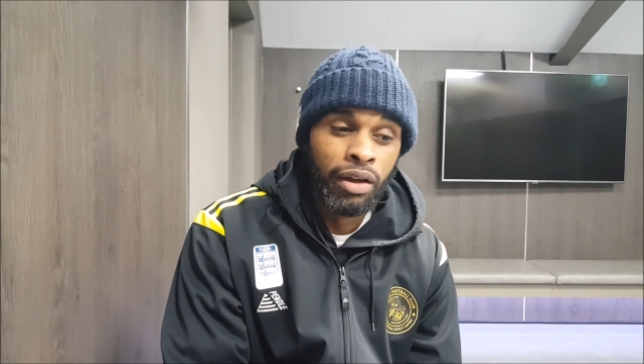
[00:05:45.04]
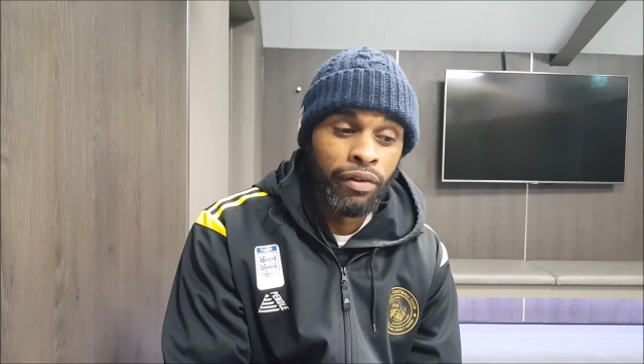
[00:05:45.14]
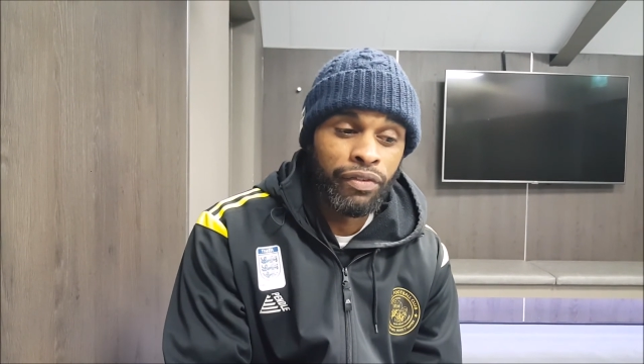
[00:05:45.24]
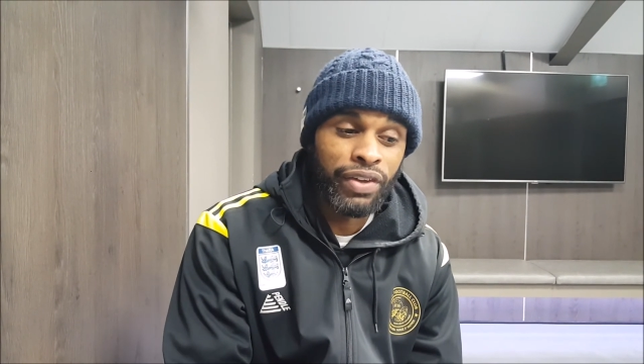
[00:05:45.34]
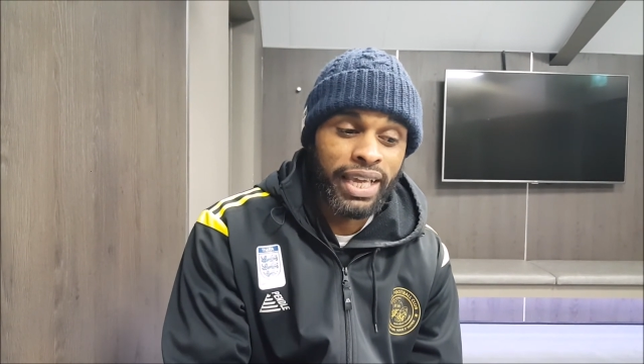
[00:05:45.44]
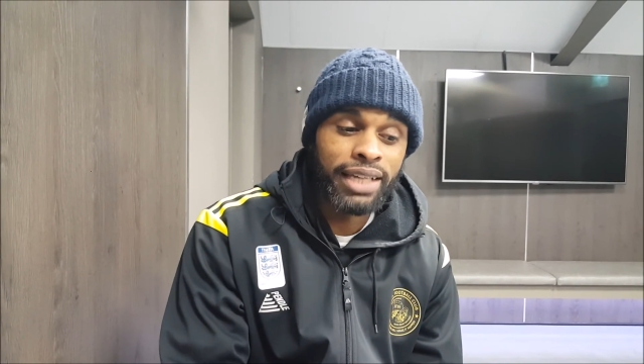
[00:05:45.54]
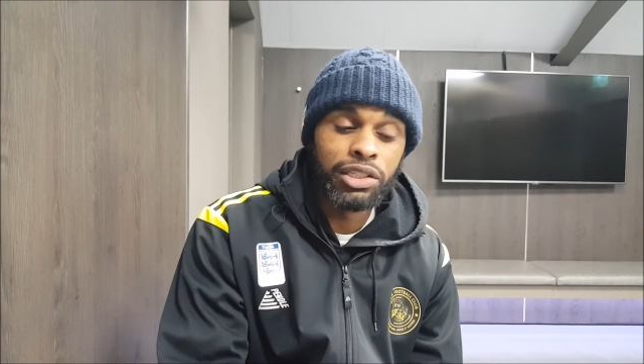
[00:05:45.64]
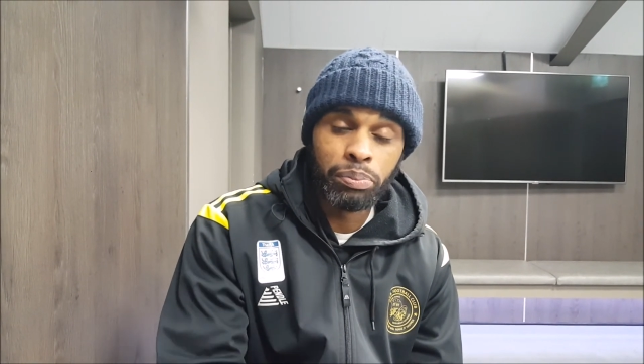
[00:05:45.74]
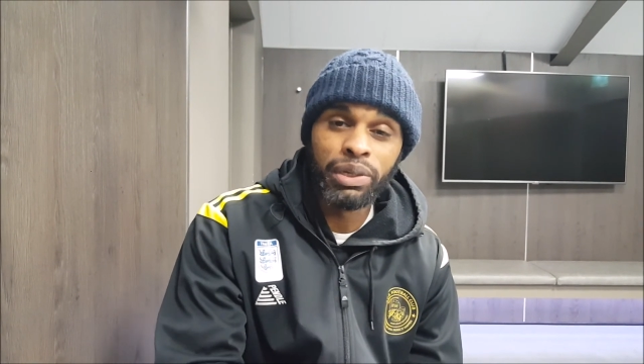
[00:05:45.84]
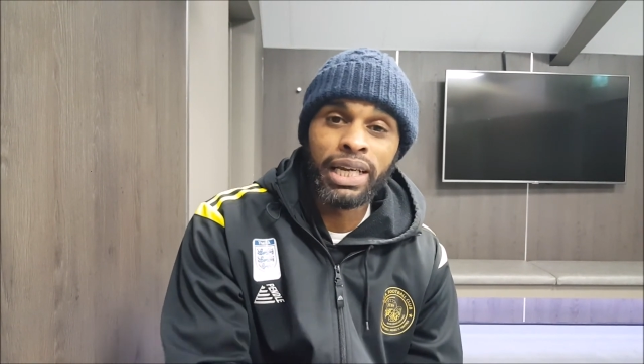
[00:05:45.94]
forget
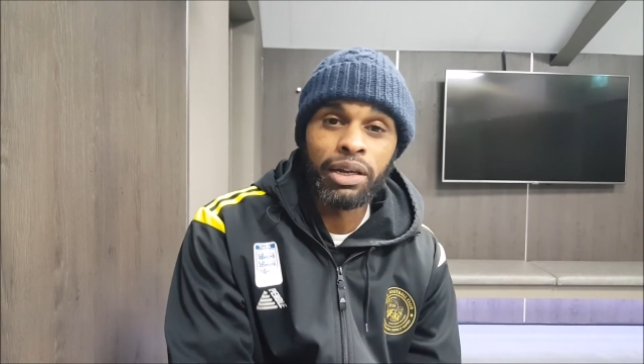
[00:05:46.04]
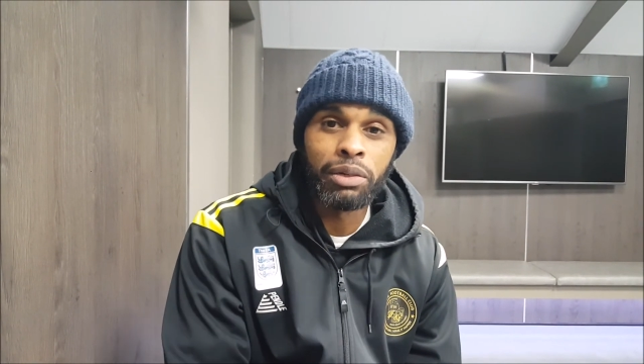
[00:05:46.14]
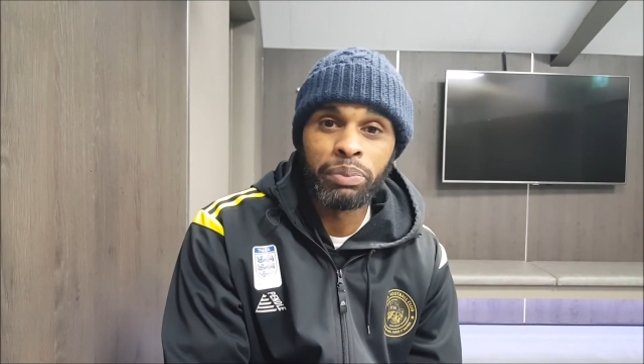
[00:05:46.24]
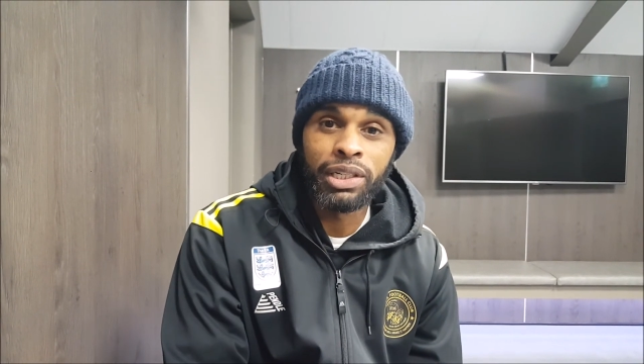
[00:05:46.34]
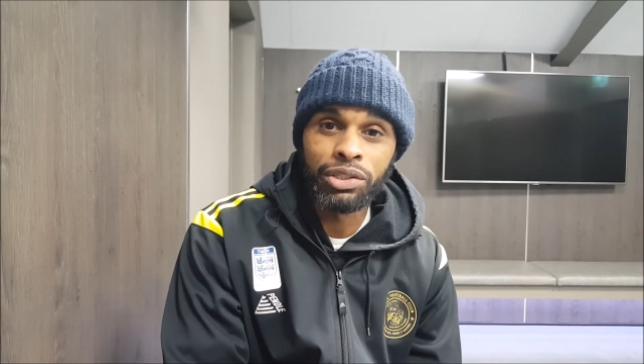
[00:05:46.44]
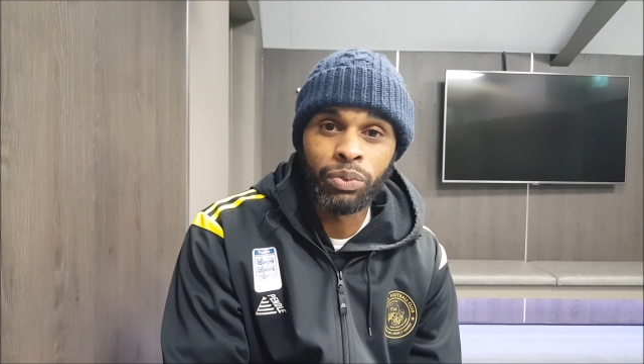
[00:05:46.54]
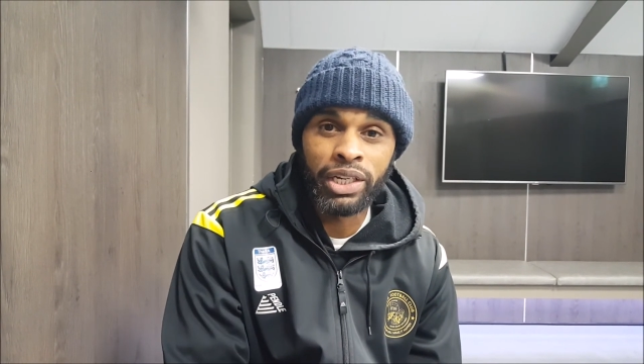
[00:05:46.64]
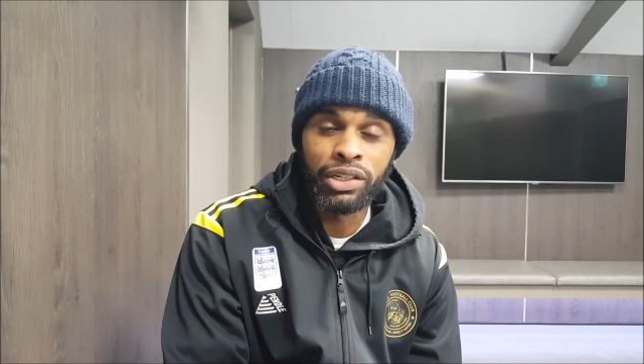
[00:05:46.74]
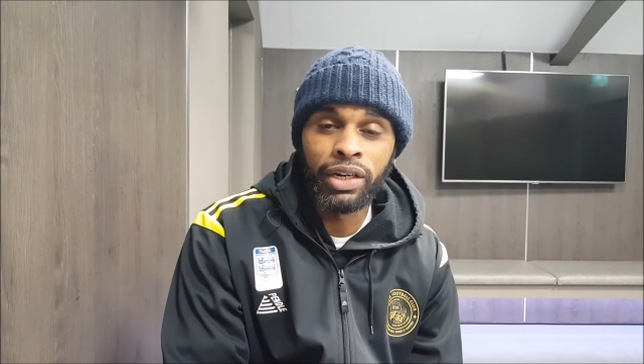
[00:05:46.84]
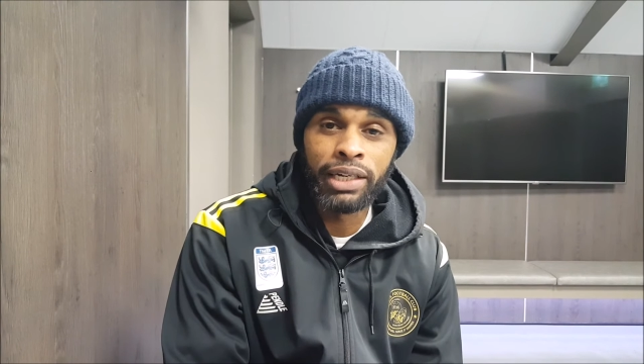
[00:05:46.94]
to pick out the bits where
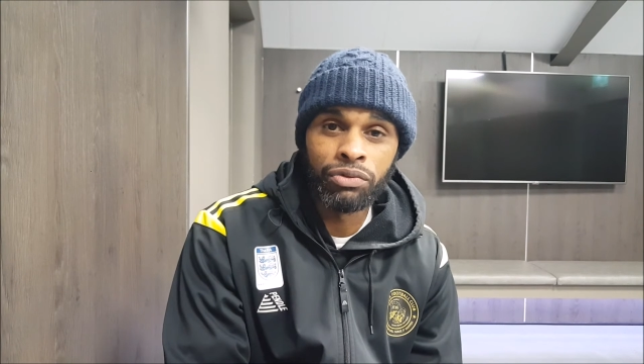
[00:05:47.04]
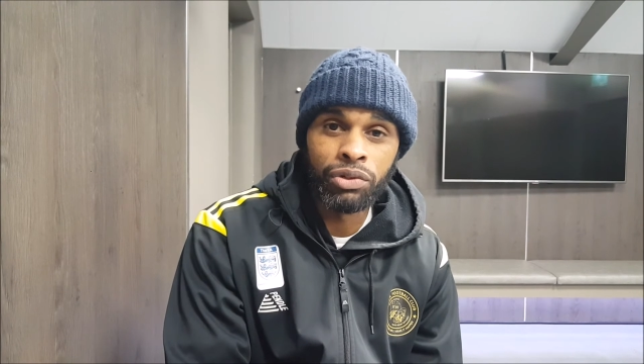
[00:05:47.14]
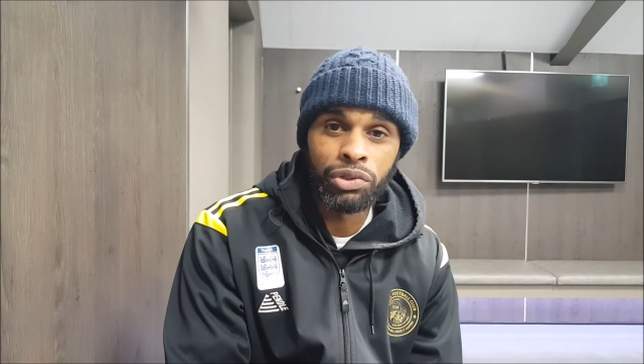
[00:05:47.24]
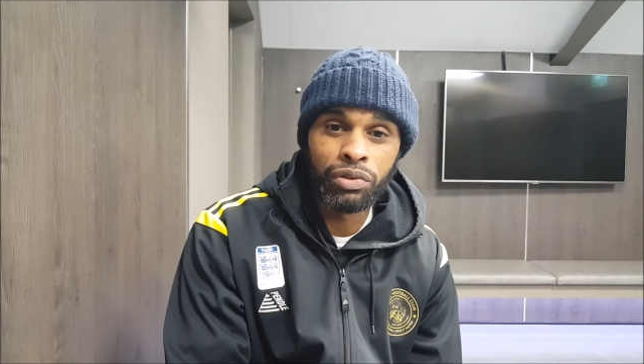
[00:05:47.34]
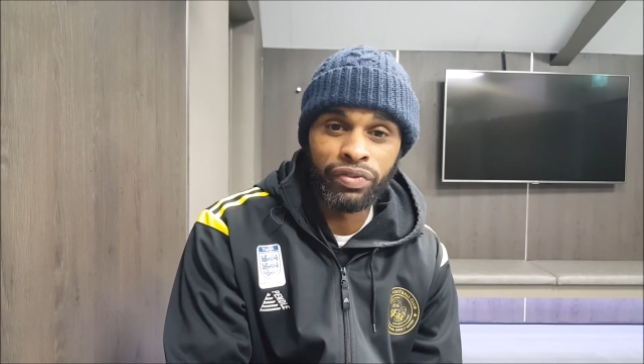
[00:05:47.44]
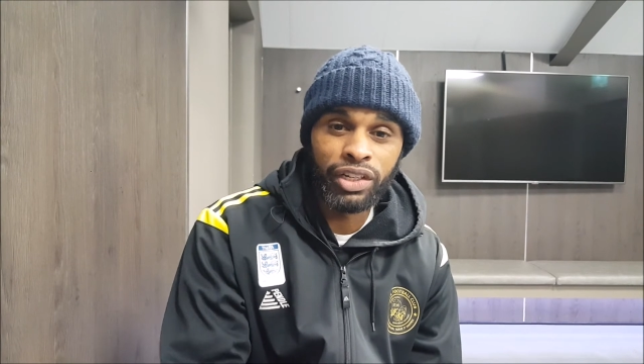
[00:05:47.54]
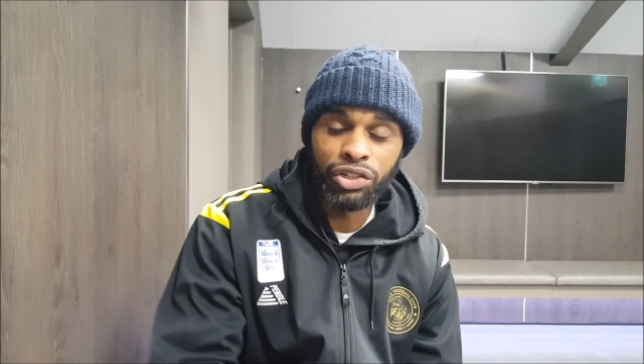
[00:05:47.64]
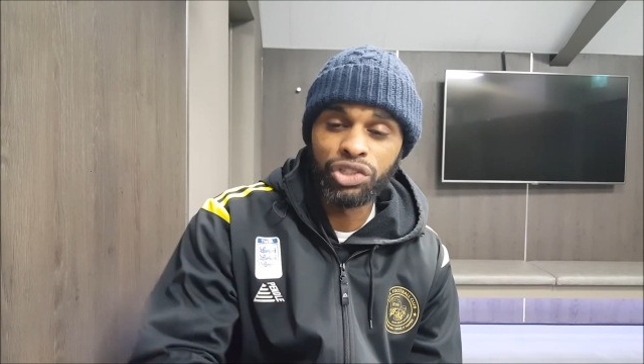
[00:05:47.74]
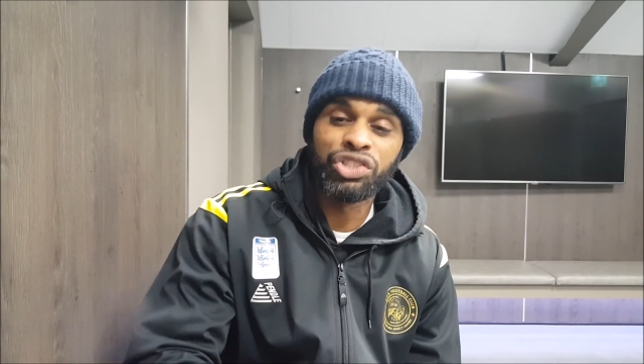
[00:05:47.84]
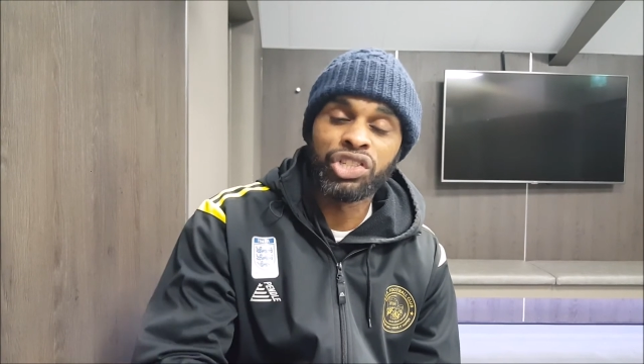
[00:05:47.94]
you're going wrong, sort of thing,
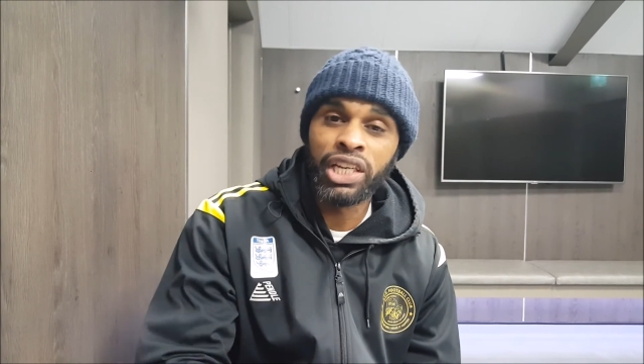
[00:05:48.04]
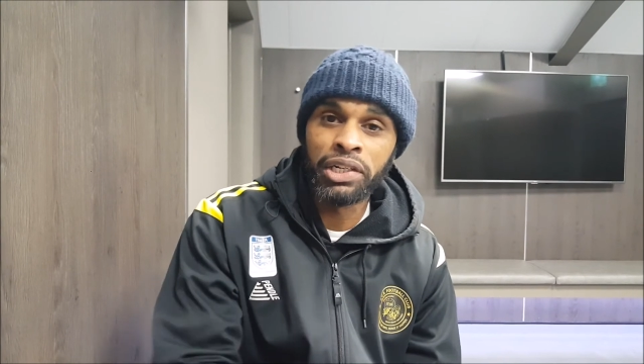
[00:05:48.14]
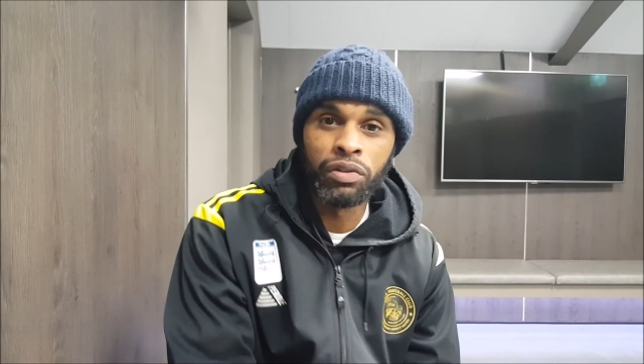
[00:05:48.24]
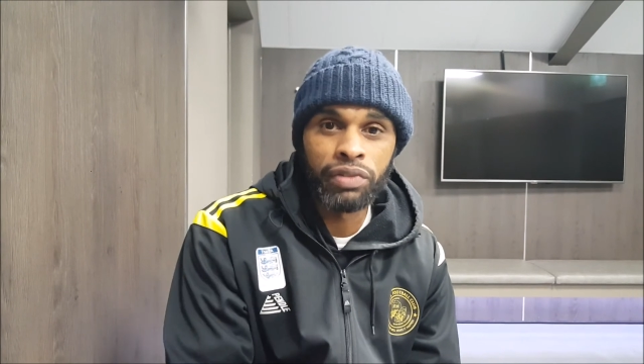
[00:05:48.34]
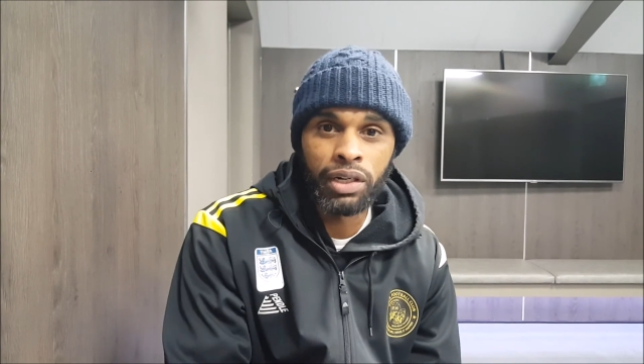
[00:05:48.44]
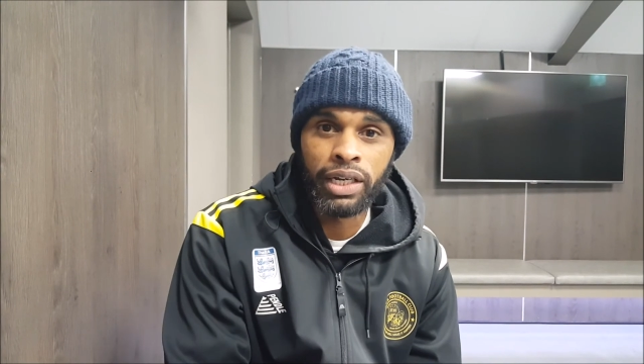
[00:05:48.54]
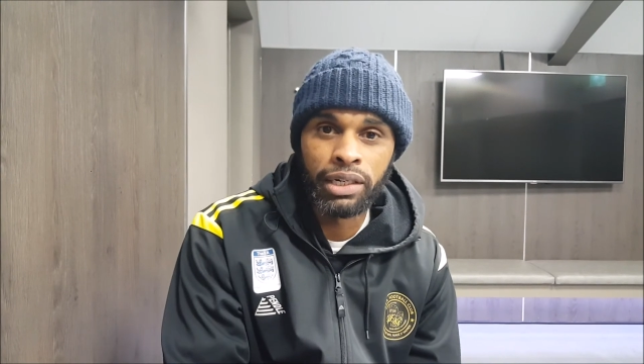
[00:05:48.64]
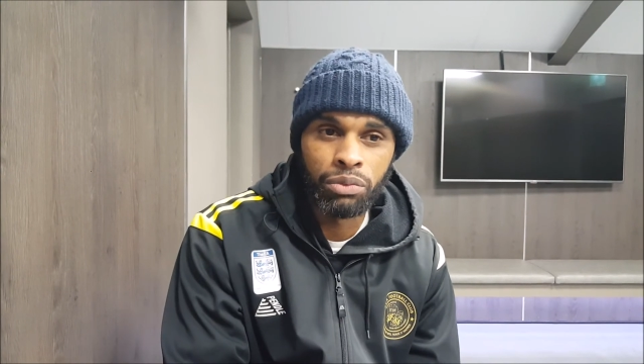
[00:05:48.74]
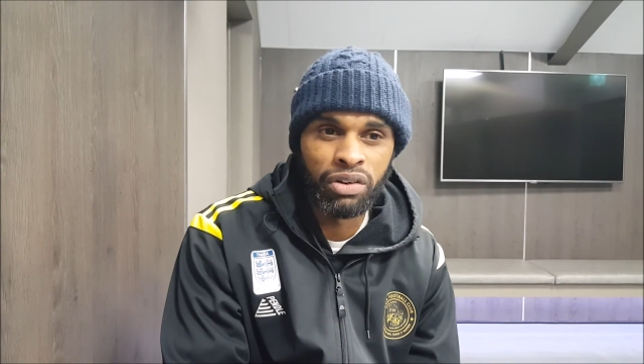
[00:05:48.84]
because you're just getting over the line.